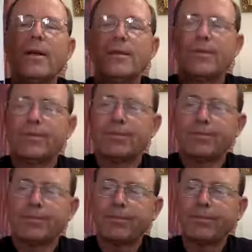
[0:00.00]
is
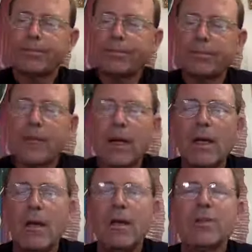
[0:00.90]

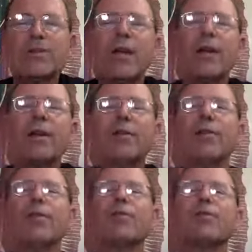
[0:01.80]
the second
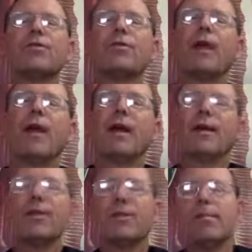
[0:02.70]
universal
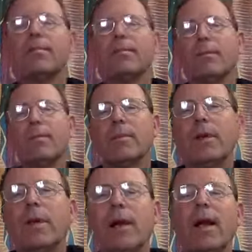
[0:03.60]
catechism
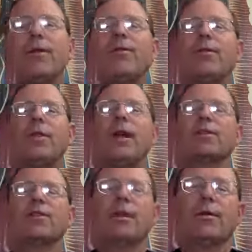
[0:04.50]
in
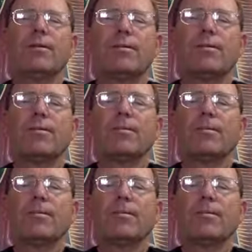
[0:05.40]
2,000 years.